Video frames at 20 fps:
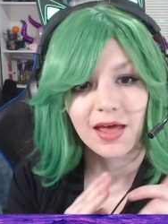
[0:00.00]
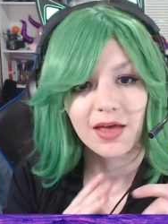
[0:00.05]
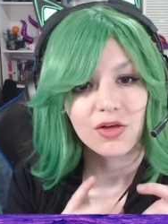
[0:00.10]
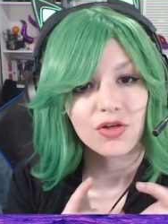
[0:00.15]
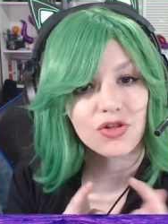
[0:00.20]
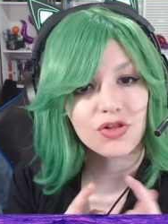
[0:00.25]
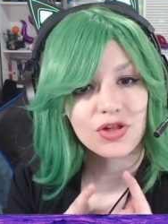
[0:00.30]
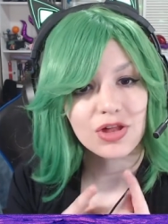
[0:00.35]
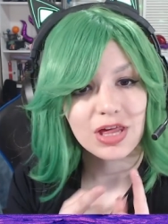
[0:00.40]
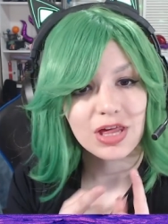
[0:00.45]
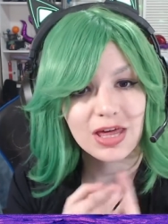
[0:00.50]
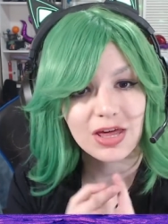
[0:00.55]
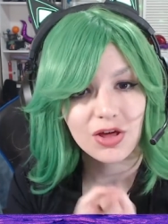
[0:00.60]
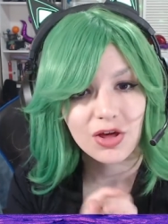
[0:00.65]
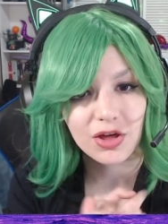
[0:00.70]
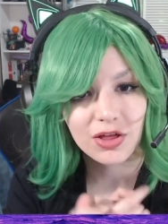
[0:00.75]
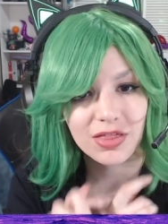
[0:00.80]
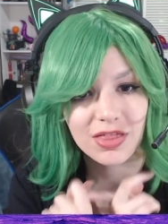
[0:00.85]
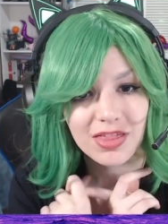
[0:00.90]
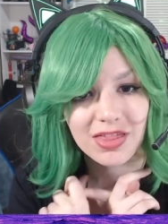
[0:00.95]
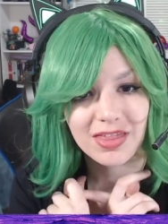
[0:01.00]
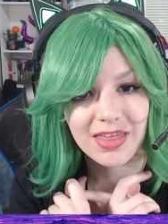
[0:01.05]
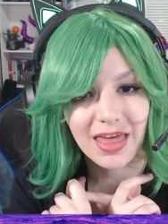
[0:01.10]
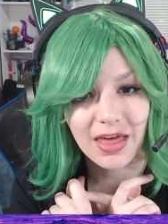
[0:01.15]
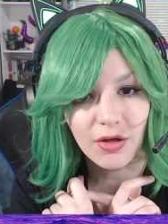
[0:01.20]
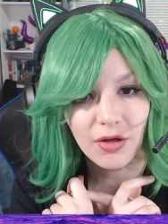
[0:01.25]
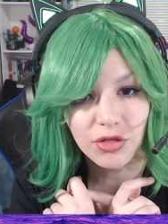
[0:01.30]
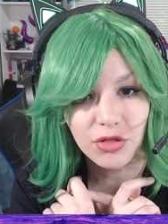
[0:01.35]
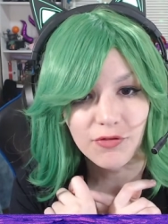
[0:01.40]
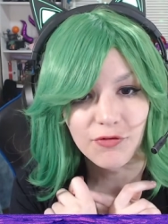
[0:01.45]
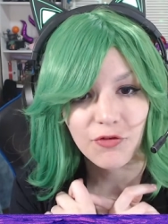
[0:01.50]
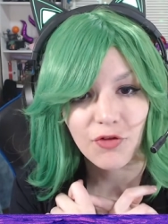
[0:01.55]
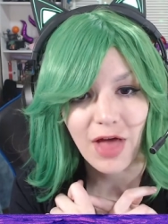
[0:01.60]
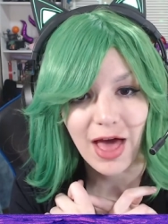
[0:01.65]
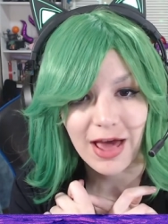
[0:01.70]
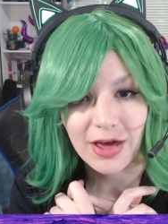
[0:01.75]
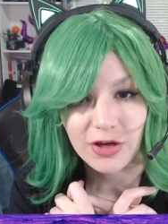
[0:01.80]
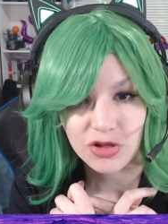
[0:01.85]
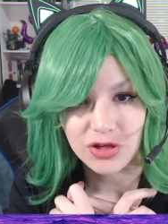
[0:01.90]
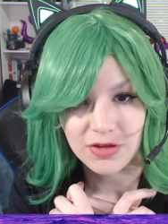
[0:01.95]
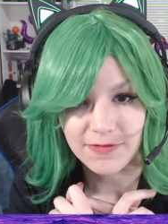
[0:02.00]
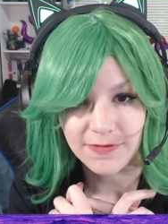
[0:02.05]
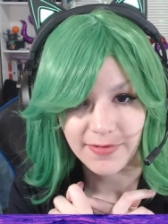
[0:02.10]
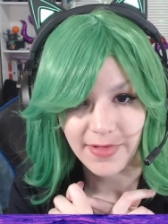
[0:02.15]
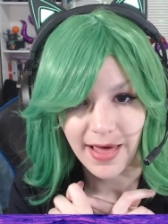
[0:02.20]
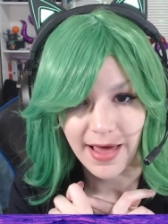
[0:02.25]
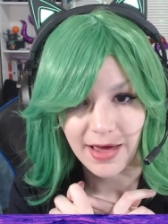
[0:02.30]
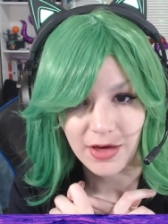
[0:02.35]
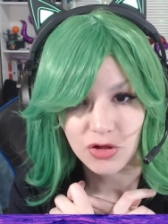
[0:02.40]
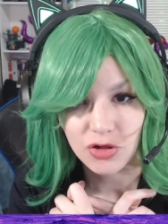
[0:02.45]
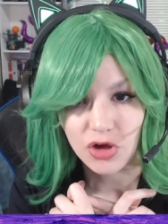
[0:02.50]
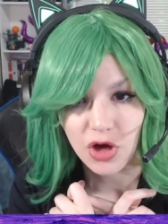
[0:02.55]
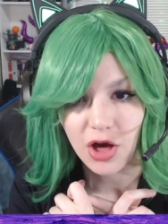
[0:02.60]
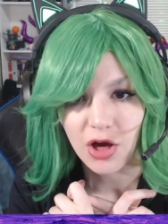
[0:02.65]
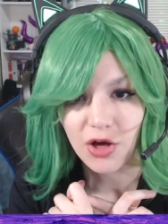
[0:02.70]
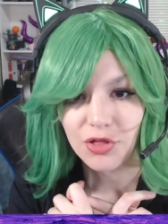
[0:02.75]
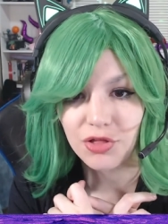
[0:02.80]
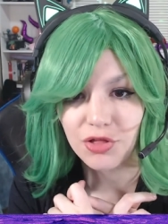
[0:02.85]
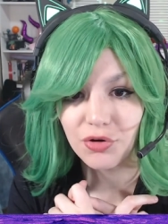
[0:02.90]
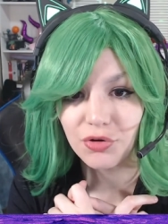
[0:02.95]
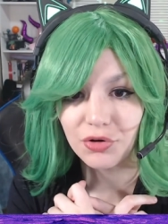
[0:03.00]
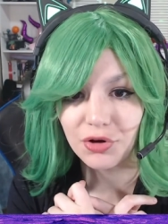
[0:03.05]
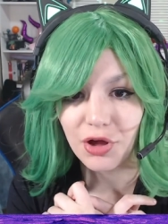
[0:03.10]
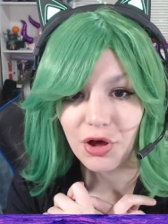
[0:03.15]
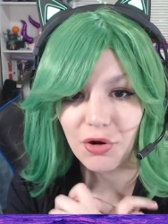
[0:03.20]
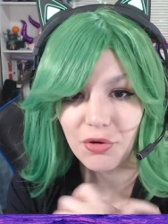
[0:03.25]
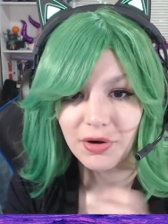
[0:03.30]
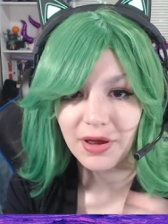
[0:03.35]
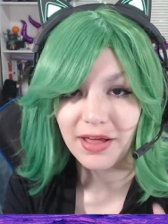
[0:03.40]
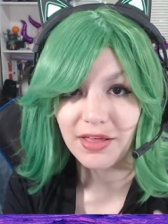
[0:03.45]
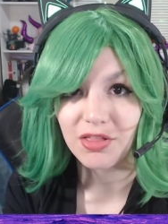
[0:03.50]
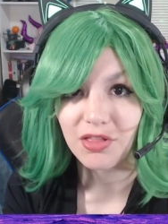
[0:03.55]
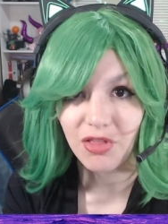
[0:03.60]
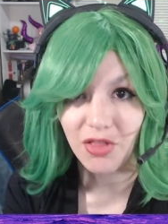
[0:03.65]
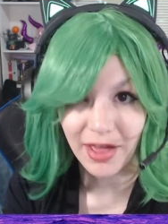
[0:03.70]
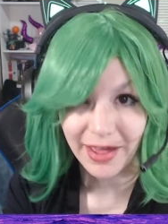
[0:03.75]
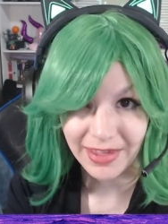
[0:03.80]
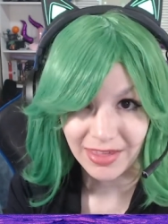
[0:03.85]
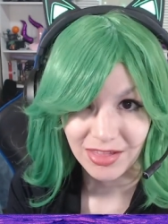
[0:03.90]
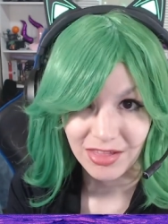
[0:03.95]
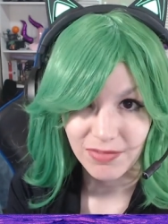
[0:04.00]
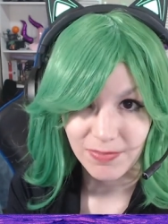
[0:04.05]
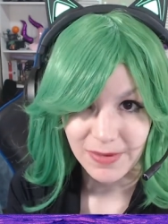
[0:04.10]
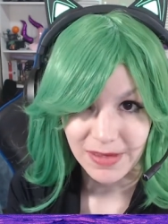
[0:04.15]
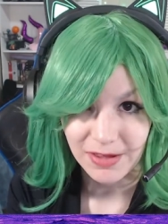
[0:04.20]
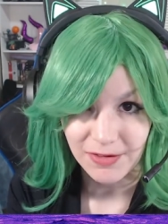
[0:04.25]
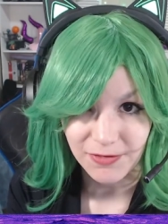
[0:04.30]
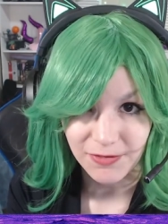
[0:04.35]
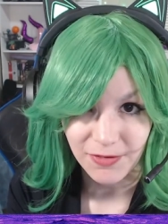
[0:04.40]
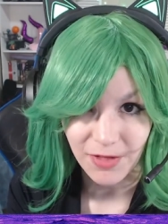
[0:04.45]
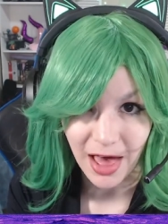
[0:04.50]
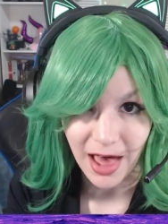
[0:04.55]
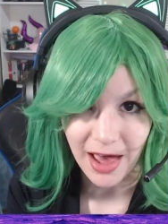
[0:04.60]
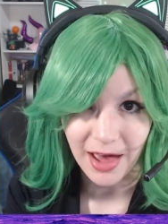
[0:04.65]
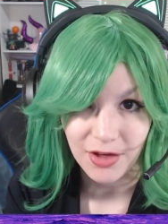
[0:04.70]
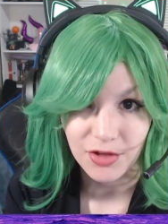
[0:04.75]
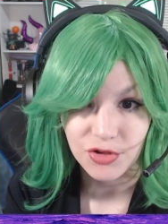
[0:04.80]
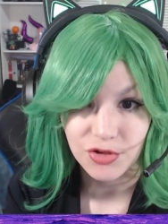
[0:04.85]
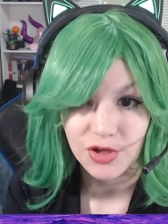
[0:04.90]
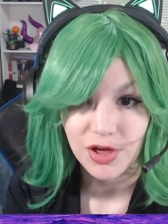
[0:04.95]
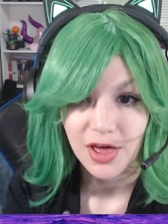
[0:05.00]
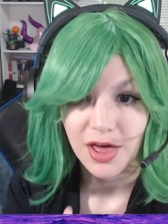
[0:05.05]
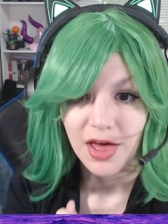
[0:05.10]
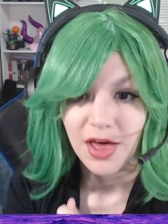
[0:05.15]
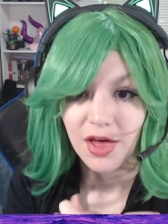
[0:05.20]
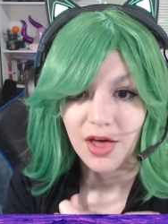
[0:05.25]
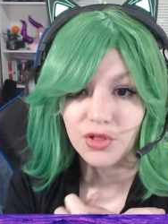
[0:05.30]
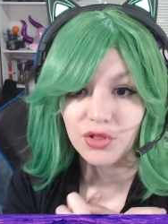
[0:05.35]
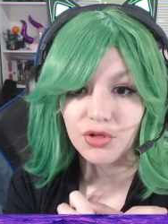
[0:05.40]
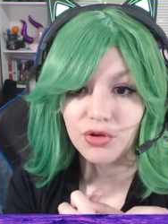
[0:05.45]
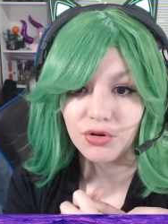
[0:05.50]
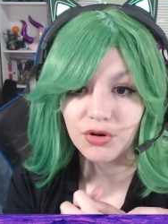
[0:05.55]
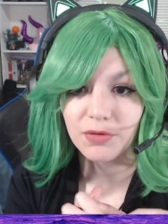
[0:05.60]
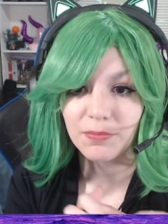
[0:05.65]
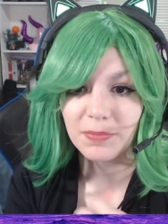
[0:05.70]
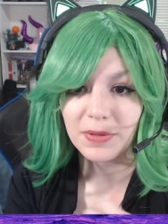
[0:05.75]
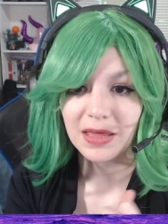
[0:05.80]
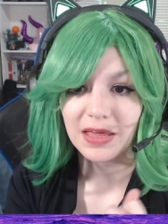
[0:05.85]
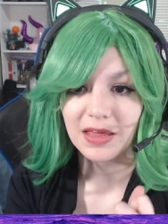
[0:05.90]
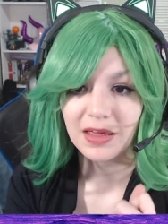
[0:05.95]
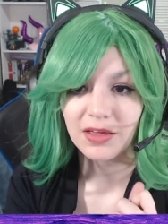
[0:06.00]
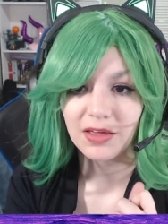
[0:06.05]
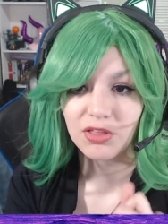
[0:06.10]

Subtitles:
She could scale to Flashy Flash, also known as Light Speed Flash, due to being